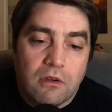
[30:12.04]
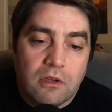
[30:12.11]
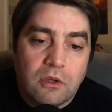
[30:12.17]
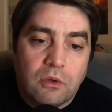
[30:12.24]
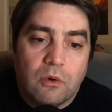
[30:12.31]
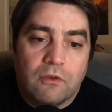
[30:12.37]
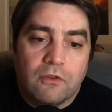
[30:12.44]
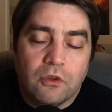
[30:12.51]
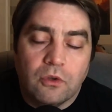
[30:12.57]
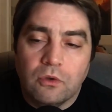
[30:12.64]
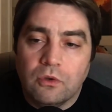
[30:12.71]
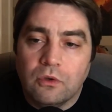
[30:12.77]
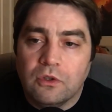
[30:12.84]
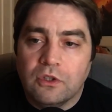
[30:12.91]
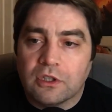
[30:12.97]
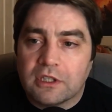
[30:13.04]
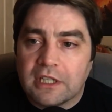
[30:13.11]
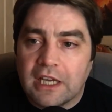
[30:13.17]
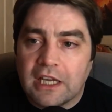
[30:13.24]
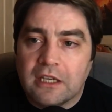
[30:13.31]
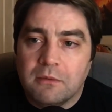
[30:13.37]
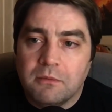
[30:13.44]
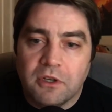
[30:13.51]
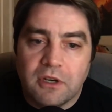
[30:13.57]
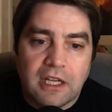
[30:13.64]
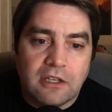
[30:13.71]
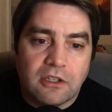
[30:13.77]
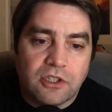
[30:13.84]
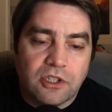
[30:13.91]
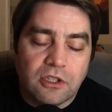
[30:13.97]
you know, of you, your time, your
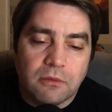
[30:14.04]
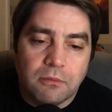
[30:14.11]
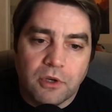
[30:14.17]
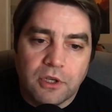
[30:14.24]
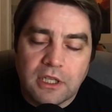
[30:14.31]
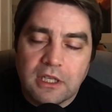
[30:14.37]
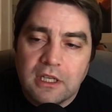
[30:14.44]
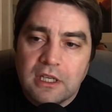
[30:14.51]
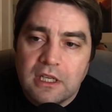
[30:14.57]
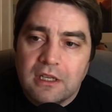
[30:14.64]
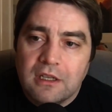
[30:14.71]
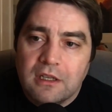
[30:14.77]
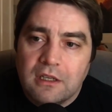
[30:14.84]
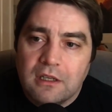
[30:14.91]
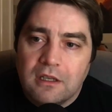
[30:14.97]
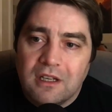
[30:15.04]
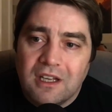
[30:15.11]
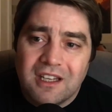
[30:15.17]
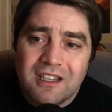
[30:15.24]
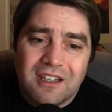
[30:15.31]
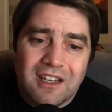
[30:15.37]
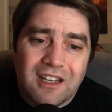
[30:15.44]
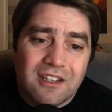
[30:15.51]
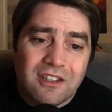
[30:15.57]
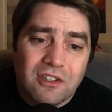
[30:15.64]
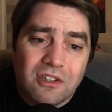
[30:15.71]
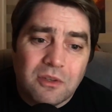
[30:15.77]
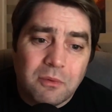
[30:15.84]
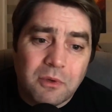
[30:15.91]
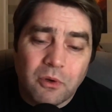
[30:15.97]
energy, your money, and
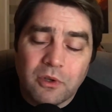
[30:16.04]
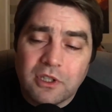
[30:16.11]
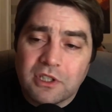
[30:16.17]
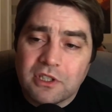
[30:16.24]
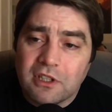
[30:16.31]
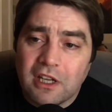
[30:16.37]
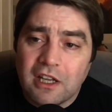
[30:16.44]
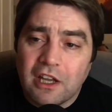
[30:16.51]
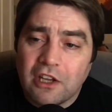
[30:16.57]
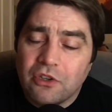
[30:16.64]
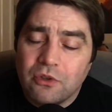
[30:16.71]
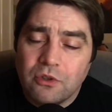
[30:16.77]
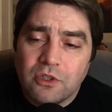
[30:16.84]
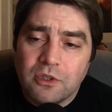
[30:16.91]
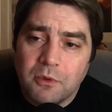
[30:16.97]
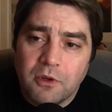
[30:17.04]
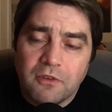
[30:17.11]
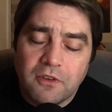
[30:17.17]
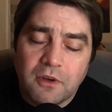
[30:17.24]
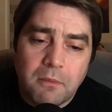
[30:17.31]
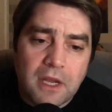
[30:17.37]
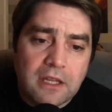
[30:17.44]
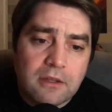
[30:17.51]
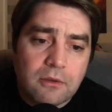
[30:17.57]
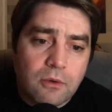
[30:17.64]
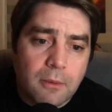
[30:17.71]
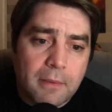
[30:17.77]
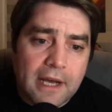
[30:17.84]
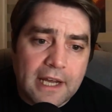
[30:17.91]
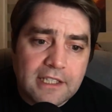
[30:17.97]
to be honest, a huge amount of your mental
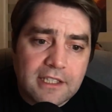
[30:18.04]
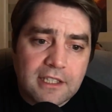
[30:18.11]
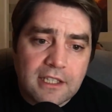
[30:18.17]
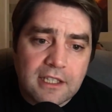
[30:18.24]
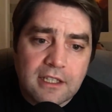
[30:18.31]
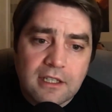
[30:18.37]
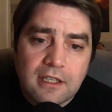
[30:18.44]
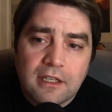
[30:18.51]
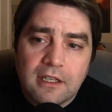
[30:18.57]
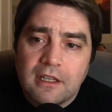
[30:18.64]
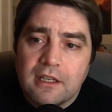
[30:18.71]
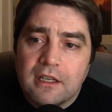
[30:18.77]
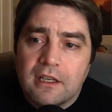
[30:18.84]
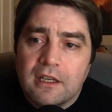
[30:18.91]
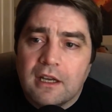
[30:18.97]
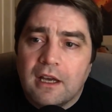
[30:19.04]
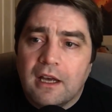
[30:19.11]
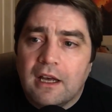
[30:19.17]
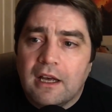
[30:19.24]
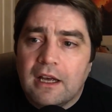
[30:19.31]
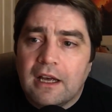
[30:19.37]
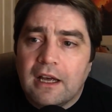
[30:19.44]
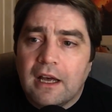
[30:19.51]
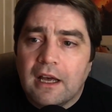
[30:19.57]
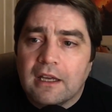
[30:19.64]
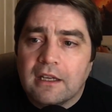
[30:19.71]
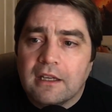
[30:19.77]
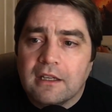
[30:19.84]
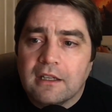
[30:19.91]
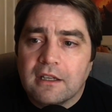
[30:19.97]
capacity.
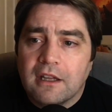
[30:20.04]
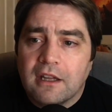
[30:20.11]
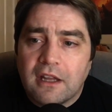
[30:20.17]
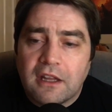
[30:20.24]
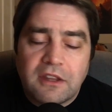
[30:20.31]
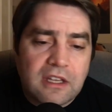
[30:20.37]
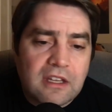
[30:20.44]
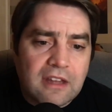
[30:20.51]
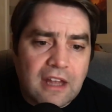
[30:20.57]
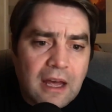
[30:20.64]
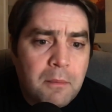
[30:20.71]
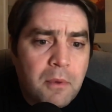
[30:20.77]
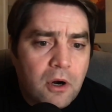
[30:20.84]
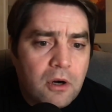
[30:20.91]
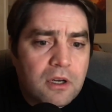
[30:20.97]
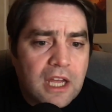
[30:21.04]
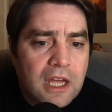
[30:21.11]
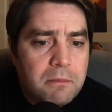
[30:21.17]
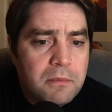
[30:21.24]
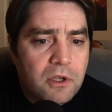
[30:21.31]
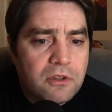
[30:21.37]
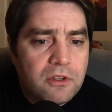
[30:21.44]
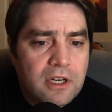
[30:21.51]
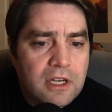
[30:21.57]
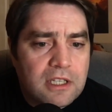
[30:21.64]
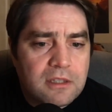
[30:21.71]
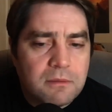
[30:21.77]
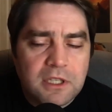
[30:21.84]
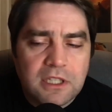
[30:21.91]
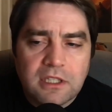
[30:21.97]
I think that part can't be
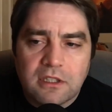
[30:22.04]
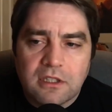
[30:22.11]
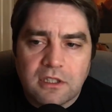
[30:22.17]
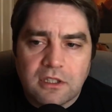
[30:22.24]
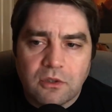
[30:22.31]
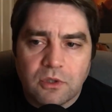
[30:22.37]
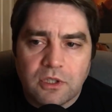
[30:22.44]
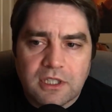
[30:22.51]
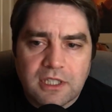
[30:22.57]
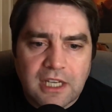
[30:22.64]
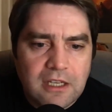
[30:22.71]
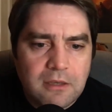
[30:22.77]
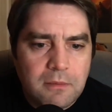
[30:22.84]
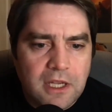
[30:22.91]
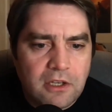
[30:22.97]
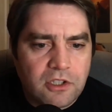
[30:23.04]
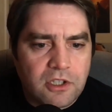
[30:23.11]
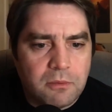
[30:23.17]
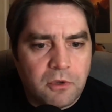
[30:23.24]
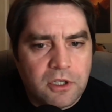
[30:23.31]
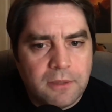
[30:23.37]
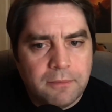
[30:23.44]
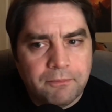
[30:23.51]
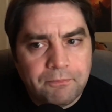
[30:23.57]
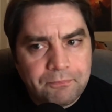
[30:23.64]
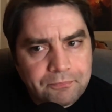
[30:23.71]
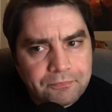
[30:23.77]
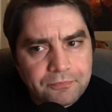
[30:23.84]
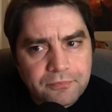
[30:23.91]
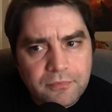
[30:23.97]
underestimated. You know, the time, energy, money
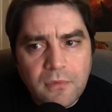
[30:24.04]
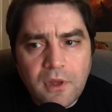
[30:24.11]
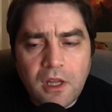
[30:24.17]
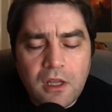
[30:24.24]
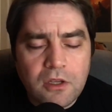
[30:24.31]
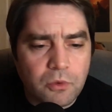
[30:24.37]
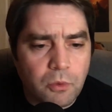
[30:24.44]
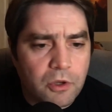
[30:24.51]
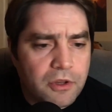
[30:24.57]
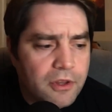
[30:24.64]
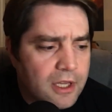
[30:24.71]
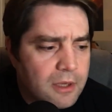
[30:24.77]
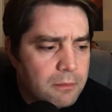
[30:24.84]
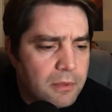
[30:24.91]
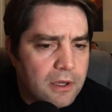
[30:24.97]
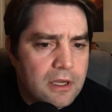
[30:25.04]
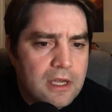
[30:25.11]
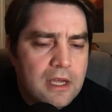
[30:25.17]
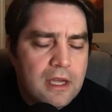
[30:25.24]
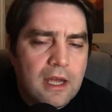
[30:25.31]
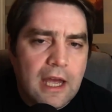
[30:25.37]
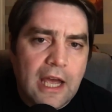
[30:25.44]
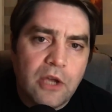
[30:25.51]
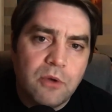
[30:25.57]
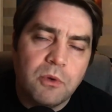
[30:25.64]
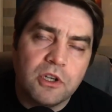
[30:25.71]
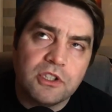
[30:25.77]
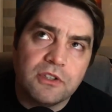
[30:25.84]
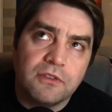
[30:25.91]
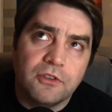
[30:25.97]
is one thing, but how
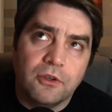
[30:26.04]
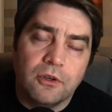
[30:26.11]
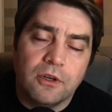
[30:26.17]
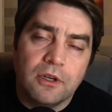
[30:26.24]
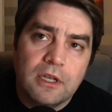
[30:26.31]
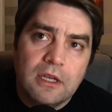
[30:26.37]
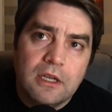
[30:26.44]
much of your